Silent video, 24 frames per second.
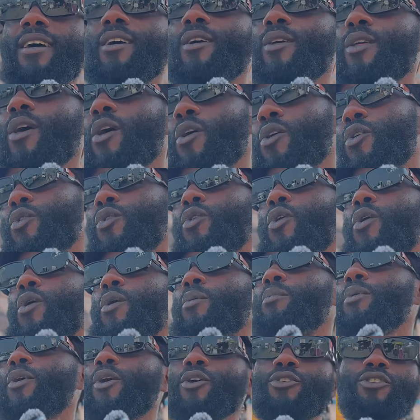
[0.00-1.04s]
You know,
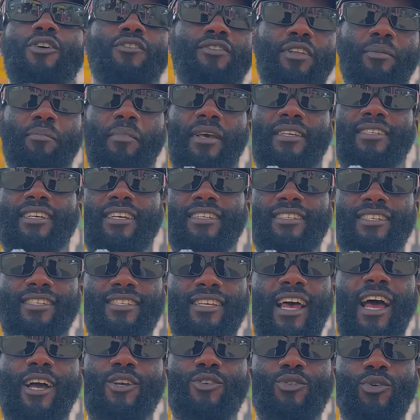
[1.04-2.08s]
because of the messages,
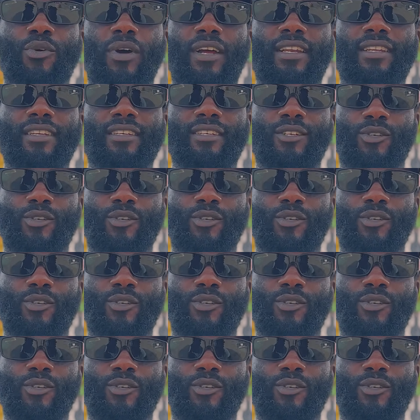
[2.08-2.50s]
actually.